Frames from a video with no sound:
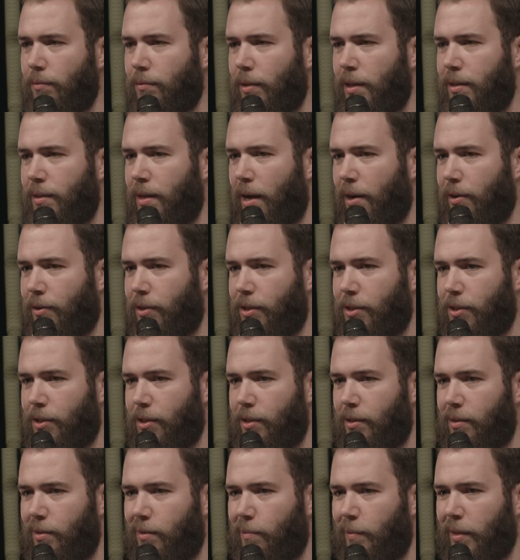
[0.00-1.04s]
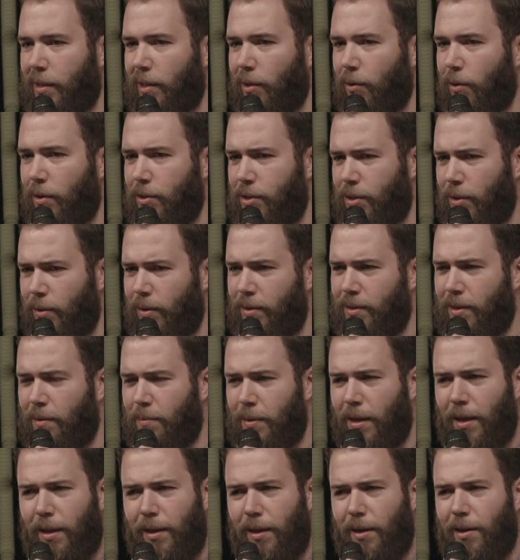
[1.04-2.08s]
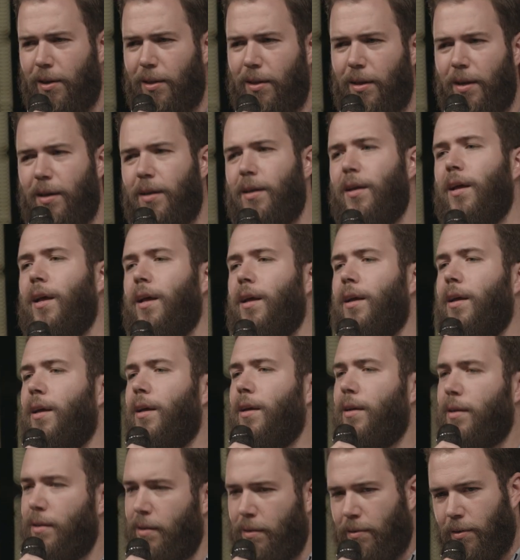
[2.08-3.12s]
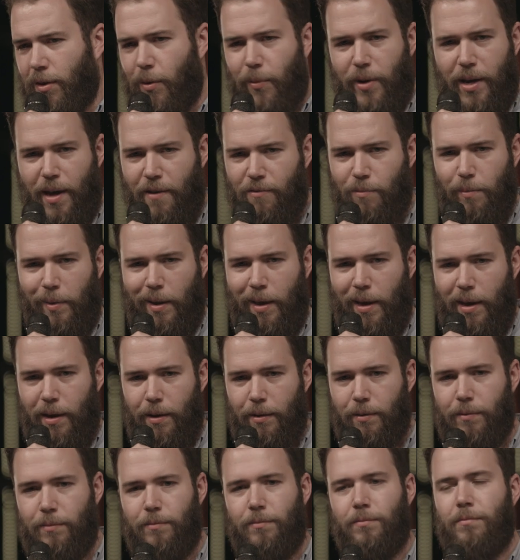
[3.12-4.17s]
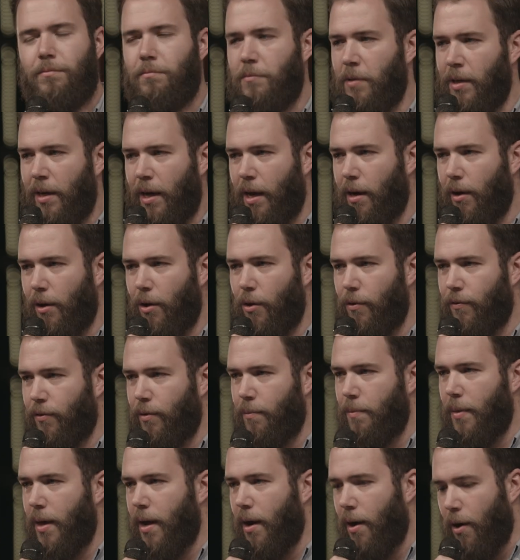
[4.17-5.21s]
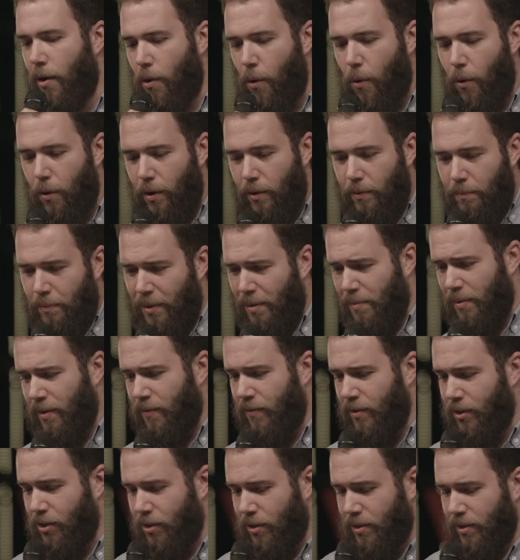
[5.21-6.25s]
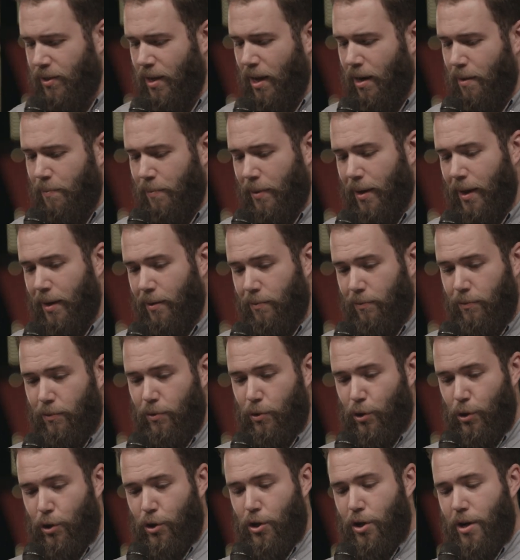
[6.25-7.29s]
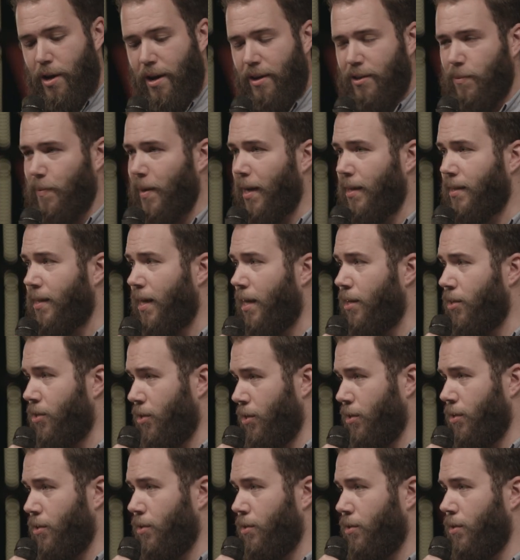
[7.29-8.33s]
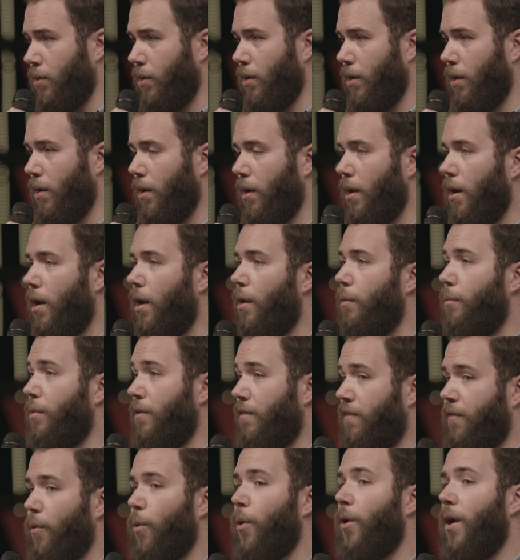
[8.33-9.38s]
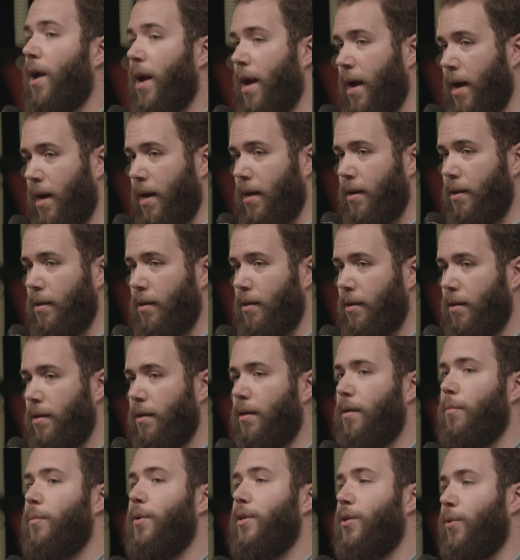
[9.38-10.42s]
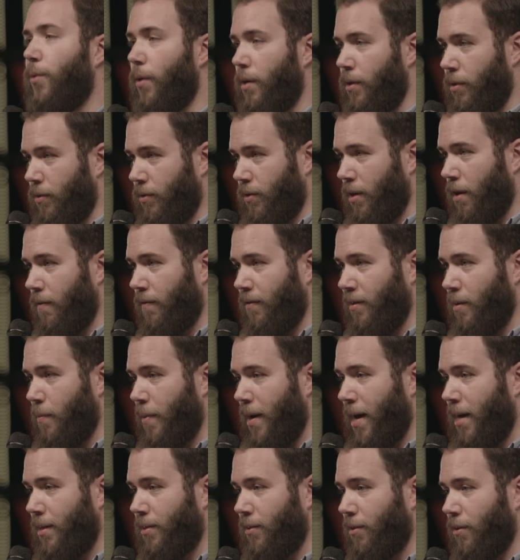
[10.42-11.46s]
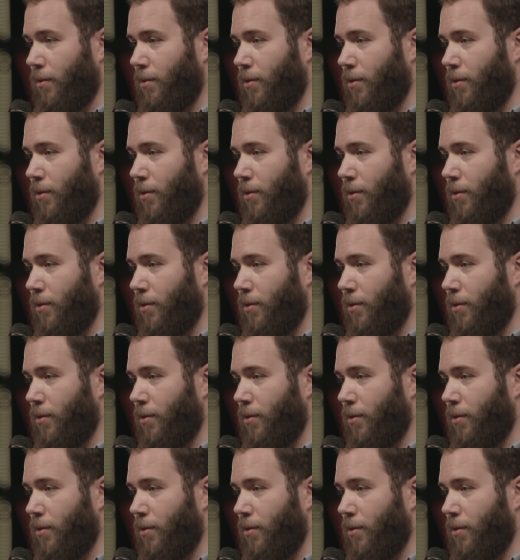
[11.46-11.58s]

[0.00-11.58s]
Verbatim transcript: He's not a Christian, but the Lord's doing something clearly. Can we have him play? And kind of go from there, or maybe even just set up like good expectations beforehand between yourself and the pastor.